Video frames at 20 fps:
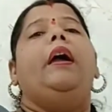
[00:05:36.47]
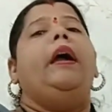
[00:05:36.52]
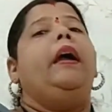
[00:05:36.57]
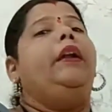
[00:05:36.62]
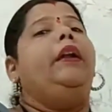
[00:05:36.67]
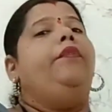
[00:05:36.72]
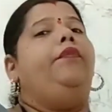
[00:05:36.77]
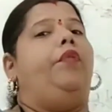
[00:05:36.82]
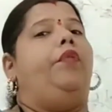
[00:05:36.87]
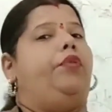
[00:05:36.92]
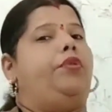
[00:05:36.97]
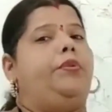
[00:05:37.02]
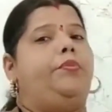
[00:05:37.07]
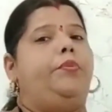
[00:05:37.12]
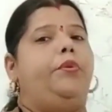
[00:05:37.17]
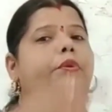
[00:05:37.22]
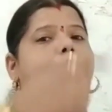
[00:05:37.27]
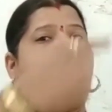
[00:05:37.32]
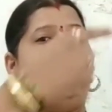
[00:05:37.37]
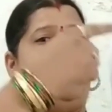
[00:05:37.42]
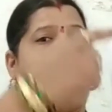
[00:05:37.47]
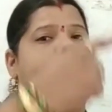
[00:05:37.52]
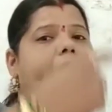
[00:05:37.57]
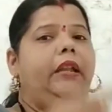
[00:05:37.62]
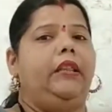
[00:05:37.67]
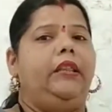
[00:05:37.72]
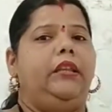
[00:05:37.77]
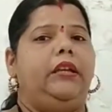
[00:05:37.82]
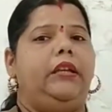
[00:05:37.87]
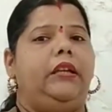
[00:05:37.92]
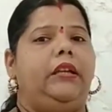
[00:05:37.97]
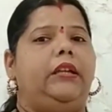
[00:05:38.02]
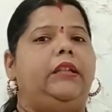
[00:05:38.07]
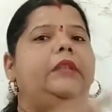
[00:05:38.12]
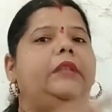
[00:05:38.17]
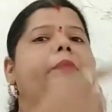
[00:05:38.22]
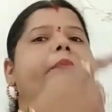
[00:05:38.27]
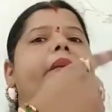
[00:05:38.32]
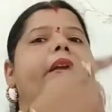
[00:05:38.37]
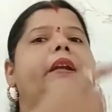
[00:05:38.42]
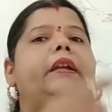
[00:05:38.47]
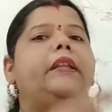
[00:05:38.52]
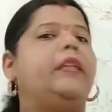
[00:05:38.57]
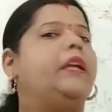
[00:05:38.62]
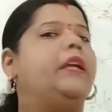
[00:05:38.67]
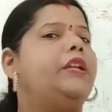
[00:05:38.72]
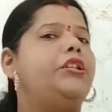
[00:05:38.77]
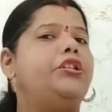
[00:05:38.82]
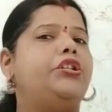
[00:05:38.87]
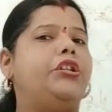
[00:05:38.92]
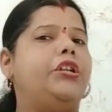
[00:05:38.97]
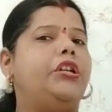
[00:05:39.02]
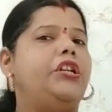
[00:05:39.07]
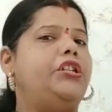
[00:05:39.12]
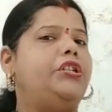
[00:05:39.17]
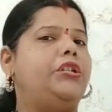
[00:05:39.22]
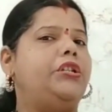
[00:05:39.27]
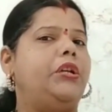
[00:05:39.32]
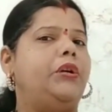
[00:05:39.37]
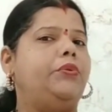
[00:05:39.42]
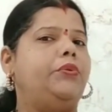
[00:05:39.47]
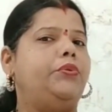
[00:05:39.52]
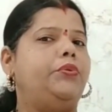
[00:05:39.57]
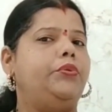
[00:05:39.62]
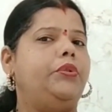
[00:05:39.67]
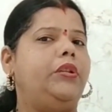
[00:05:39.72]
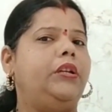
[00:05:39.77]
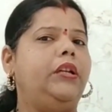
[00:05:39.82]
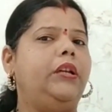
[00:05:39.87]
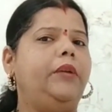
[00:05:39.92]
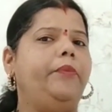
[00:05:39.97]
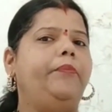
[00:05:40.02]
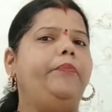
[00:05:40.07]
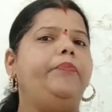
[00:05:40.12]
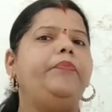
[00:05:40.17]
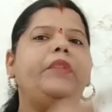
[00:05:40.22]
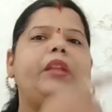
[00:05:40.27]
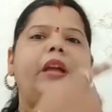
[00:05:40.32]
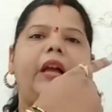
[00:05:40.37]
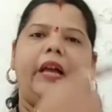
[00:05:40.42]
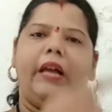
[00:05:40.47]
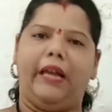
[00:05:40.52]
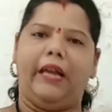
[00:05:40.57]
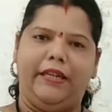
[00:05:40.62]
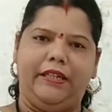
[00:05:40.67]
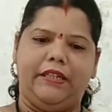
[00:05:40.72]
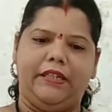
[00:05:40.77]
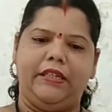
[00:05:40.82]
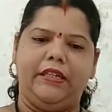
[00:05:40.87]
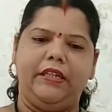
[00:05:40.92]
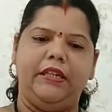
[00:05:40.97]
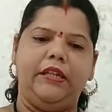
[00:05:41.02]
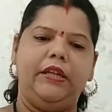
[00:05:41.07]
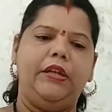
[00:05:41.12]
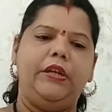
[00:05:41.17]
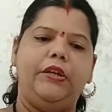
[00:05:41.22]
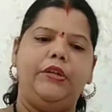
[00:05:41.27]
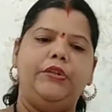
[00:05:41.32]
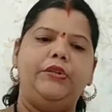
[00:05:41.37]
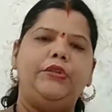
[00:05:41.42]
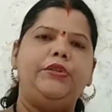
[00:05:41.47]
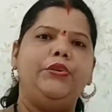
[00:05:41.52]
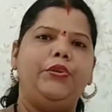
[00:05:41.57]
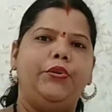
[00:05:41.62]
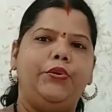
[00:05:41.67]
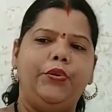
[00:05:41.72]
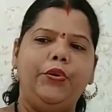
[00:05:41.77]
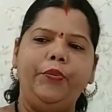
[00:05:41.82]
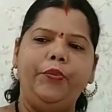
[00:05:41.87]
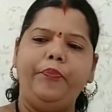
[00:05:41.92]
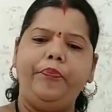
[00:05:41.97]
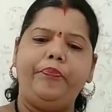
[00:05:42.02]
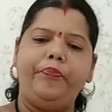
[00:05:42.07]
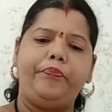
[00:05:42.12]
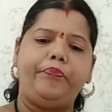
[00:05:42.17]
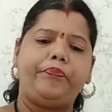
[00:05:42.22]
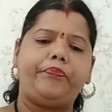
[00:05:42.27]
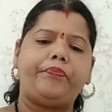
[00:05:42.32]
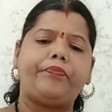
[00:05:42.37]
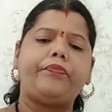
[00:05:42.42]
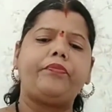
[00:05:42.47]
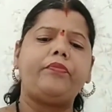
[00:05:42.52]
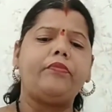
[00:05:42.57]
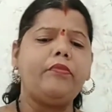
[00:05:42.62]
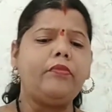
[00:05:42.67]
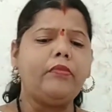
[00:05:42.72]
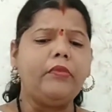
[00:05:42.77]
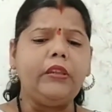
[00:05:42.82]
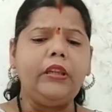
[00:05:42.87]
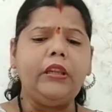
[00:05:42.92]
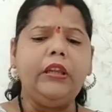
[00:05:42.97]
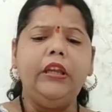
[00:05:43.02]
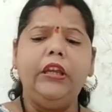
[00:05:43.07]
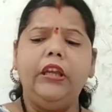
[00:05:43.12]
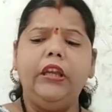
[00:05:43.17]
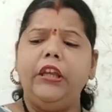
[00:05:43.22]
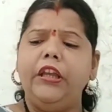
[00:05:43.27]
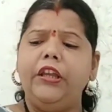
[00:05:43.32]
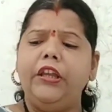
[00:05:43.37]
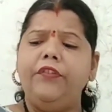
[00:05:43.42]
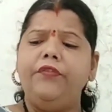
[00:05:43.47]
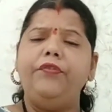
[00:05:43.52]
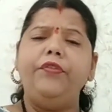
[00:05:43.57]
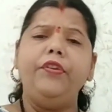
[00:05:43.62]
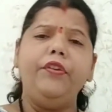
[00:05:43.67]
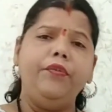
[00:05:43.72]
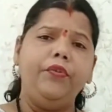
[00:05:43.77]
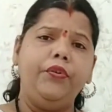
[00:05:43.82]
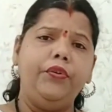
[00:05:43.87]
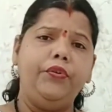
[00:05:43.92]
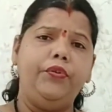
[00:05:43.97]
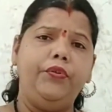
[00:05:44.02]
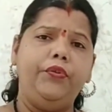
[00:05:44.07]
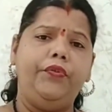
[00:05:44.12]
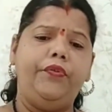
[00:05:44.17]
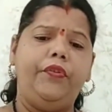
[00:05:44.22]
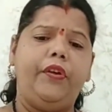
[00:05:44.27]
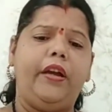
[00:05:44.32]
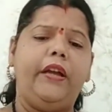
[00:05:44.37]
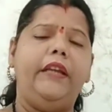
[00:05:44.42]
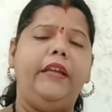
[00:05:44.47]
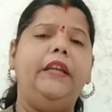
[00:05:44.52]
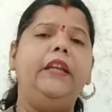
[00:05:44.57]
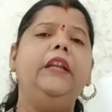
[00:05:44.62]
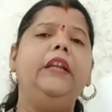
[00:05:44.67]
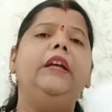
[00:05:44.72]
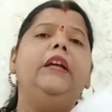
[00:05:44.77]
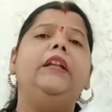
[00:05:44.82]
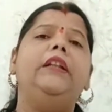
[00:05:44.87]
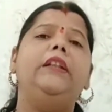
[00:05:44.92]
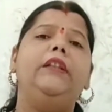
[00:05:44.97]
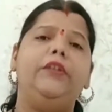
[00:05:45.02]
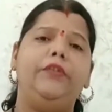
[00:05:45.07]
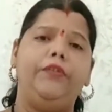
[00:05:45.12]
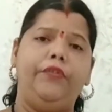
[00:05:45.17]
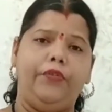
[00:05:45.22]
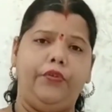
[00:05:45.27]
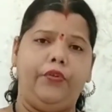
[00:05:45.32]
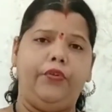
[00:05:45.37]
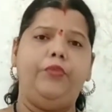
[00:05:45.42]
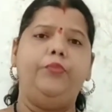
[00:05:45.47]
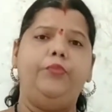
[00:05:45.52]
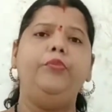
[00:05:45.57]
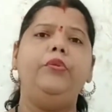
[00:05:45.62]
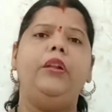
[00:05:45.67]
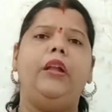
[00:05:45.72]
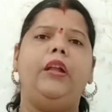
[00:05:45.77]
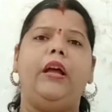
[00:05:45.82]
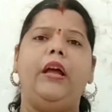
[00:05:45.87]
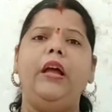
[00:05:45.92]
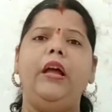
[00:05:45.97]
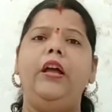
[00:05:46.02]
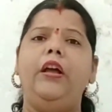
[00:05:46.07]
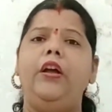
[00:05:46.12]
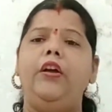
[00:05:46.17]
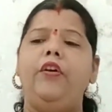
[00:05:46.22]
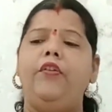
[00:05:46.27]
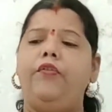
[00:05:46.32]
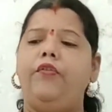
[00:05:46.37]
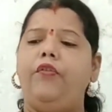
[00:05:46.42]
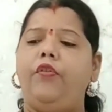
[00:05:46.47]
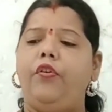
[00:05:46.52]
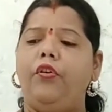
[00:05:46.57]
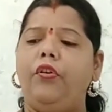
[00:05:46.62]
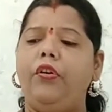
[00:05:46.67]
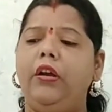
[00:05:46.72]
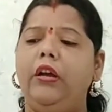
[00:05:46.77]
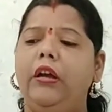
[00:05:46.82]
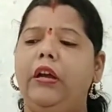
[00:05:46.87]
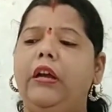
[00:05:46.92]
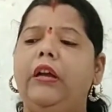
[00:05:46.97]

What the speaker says: And what about breadth? The breadth had changed now to the height. So, if we want to find the formula for